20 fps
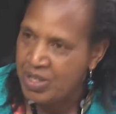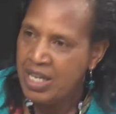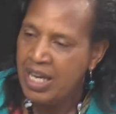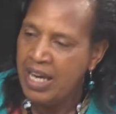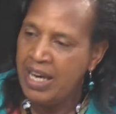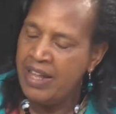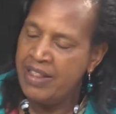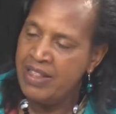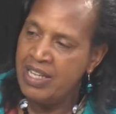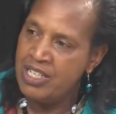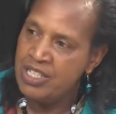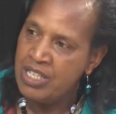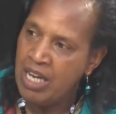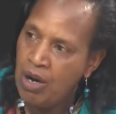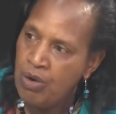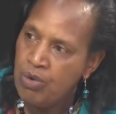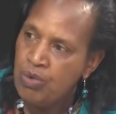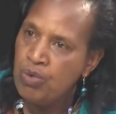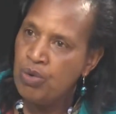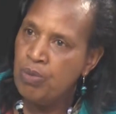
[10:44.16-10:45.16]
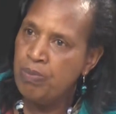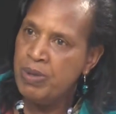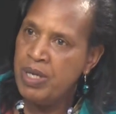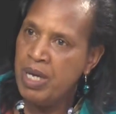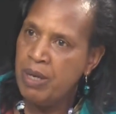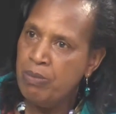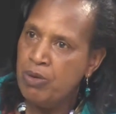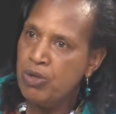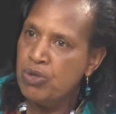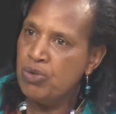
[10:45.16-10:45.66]
And the child will be
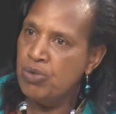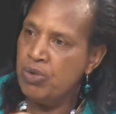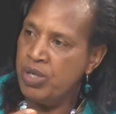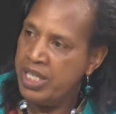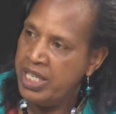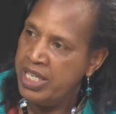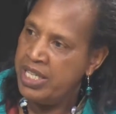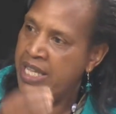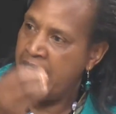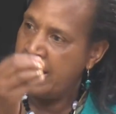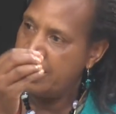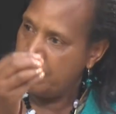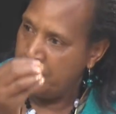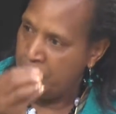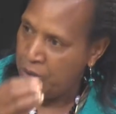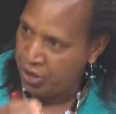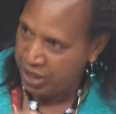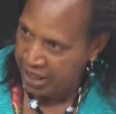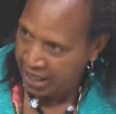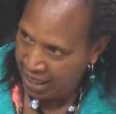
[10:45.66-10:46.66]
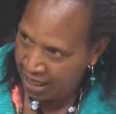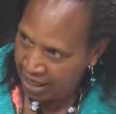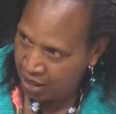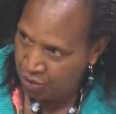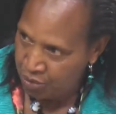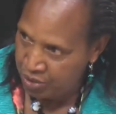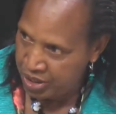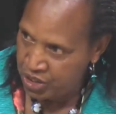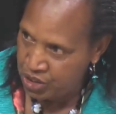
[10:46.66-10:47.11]
able to read that body language.